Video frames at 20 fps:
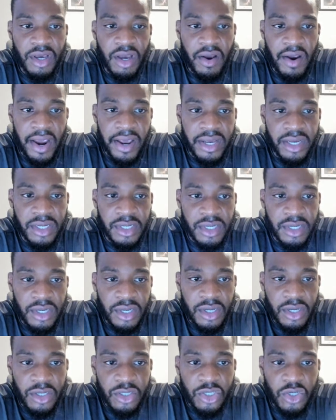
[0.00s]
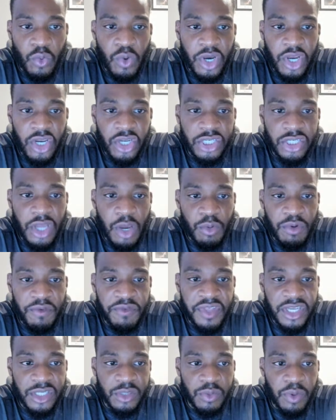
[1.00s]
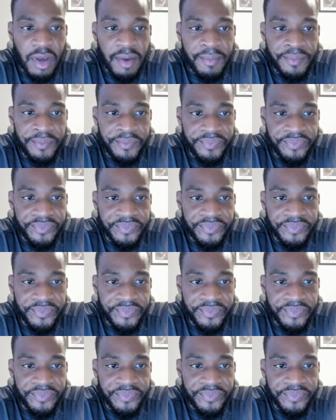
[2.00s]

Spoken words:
All right. So we're gonna start with this one.